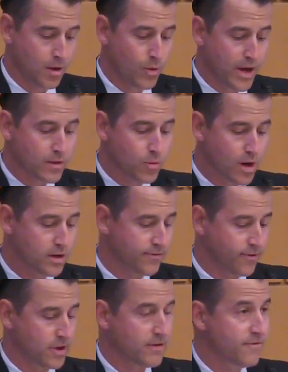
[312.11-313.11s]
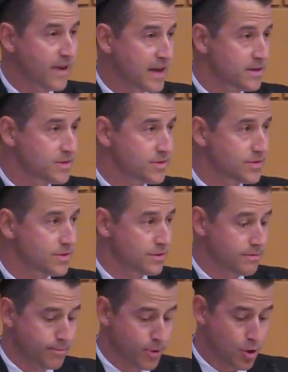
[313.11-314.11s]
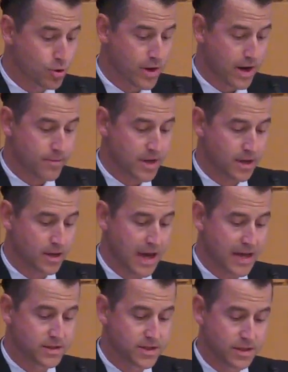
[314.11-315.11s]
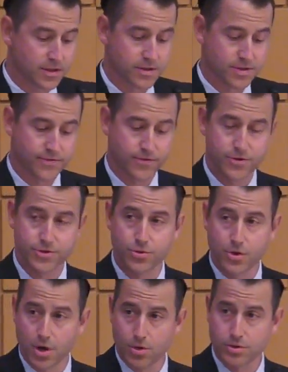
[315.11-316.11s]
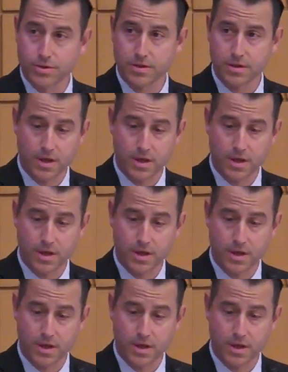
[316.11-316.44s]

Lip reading: We had wonderful events, programming, and dinners for Sukkot,